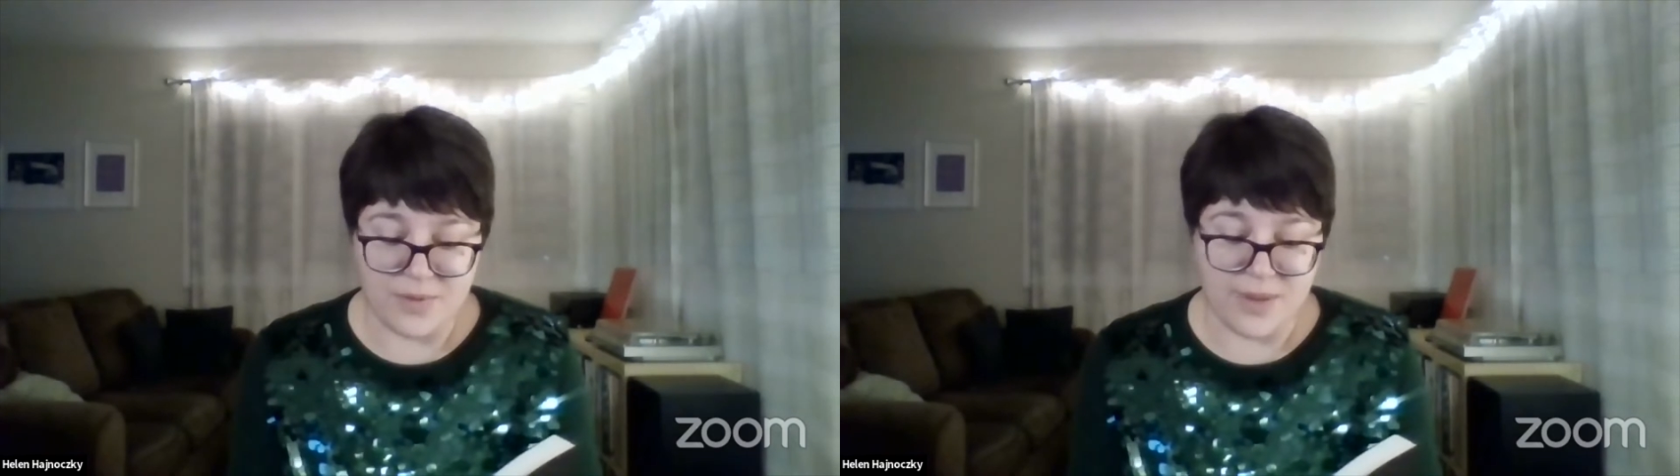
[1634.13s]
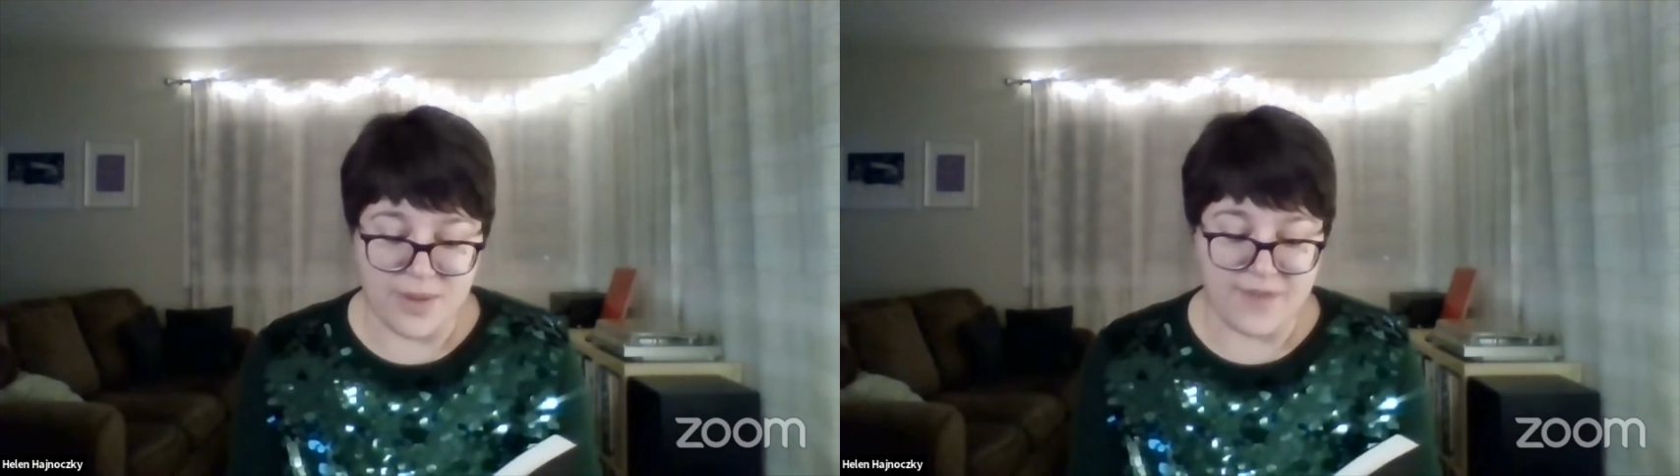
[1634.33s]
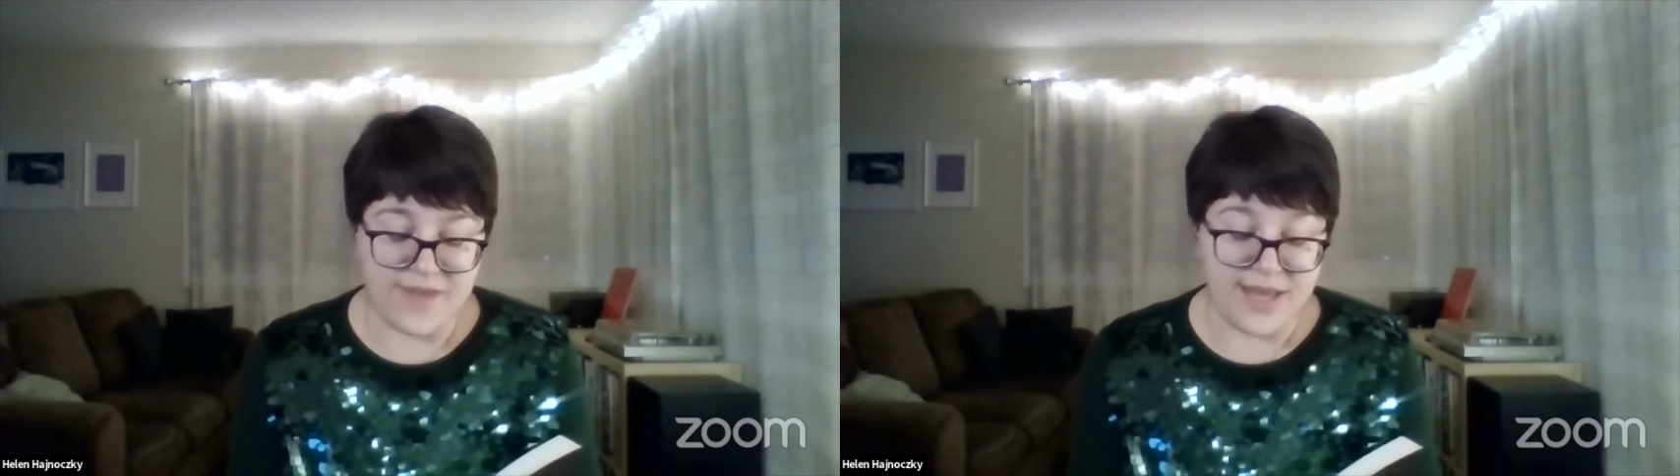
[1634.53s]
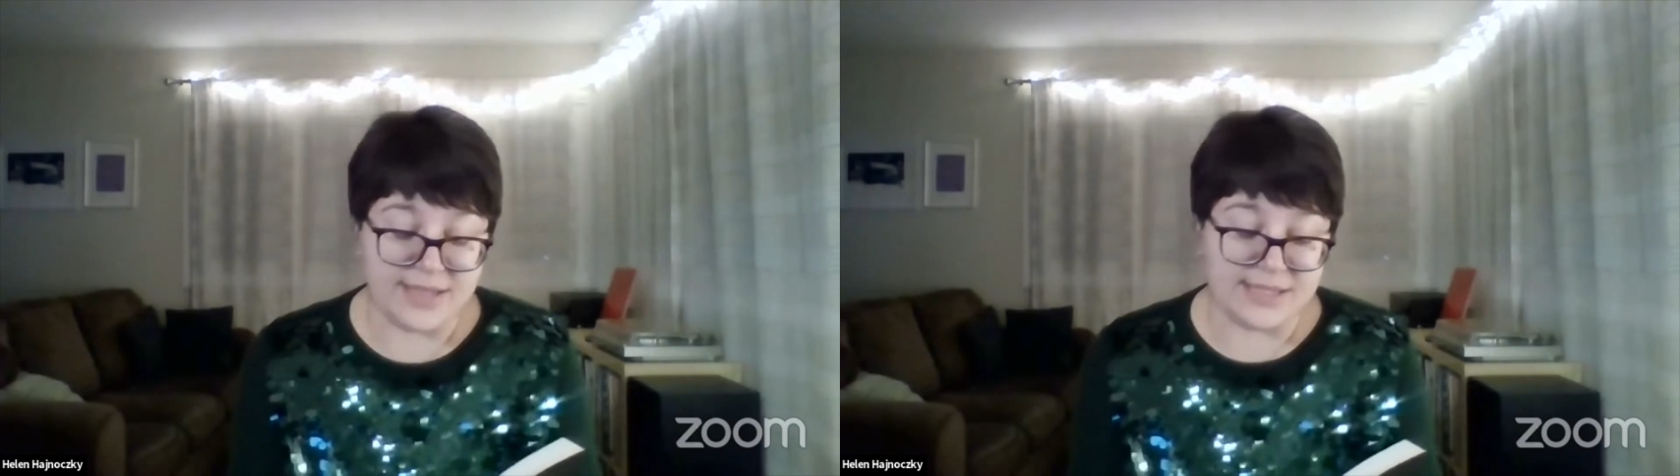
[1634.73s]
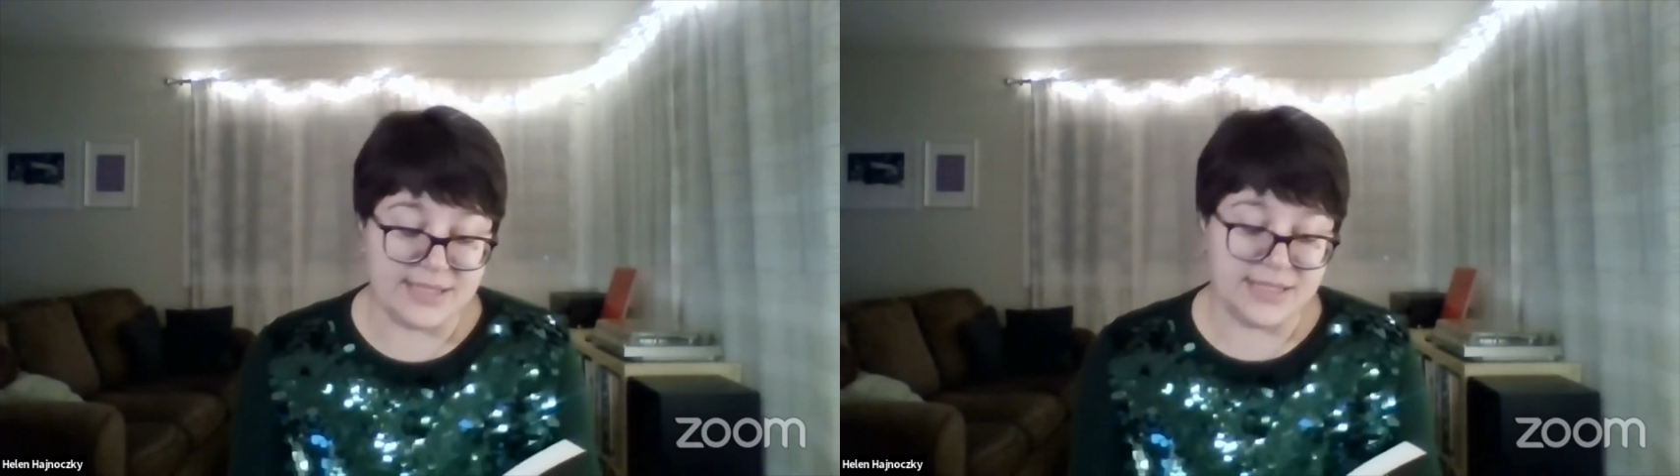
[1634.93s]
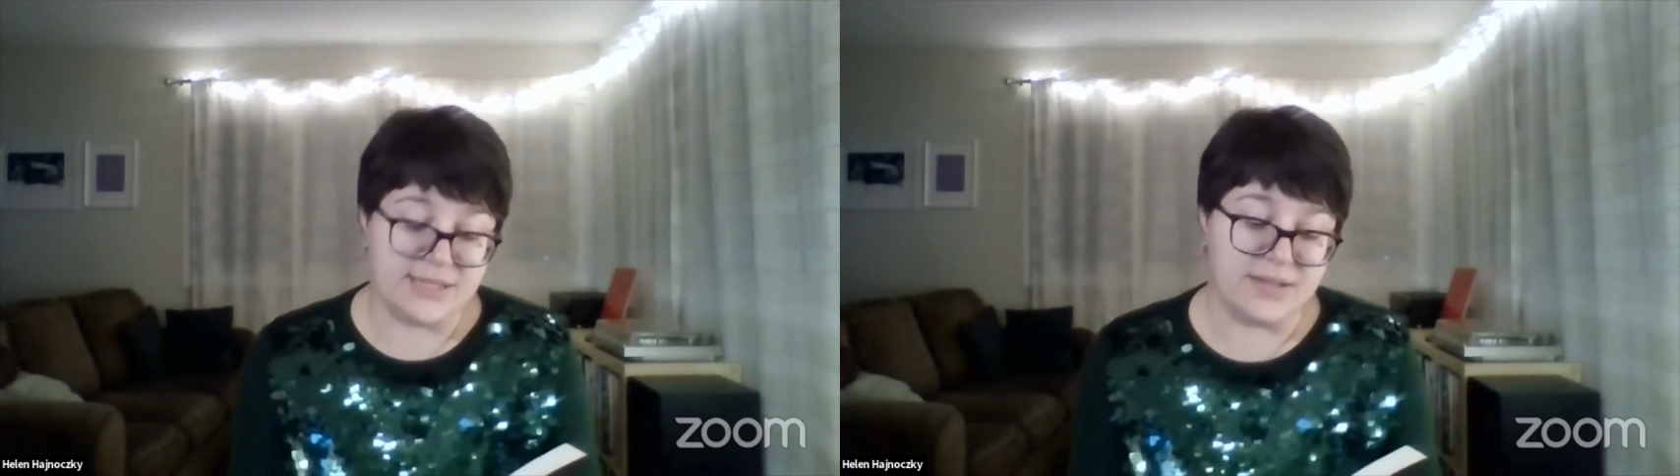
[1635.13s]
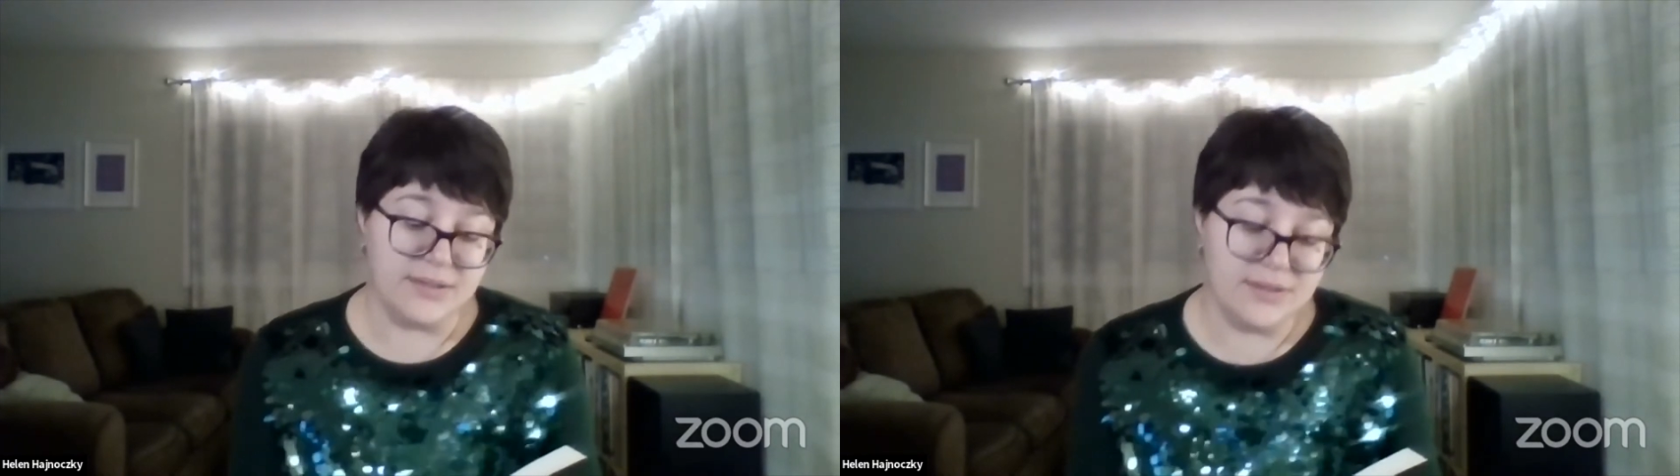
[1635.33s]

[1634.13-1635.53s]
through my veins until